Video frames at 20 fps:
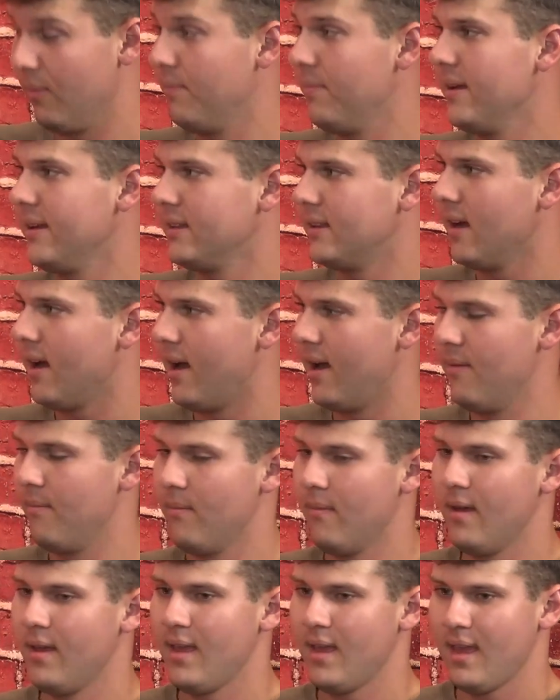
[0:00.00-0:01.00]
big
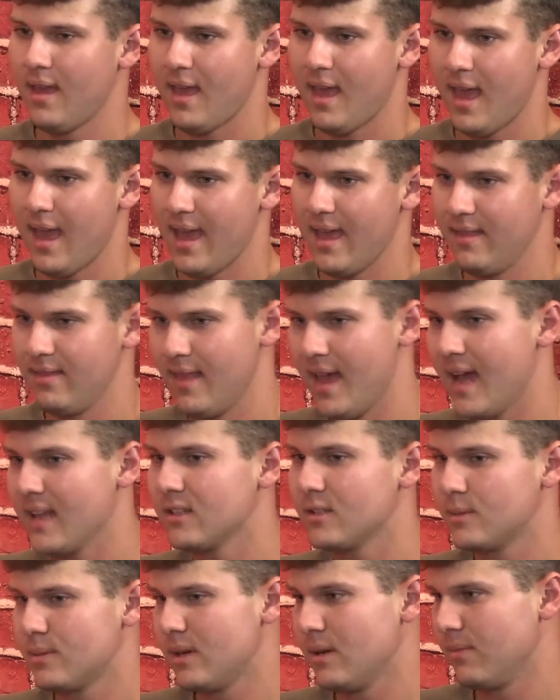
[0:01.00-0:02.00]
time. And
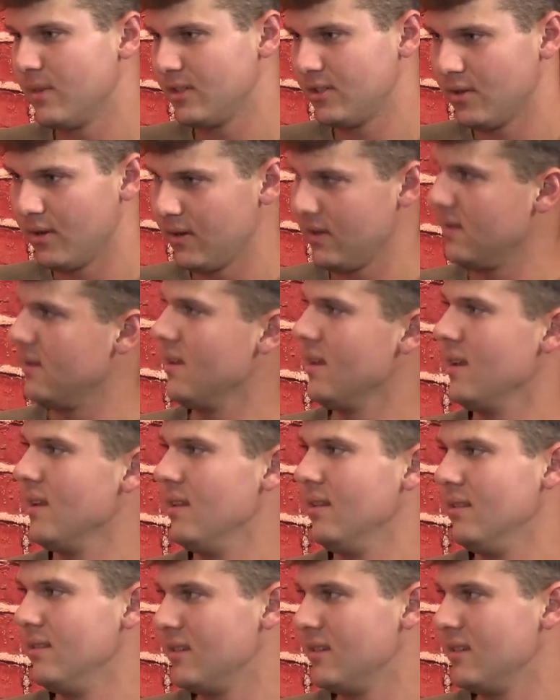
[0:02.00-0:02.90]
that's pretty much all you need.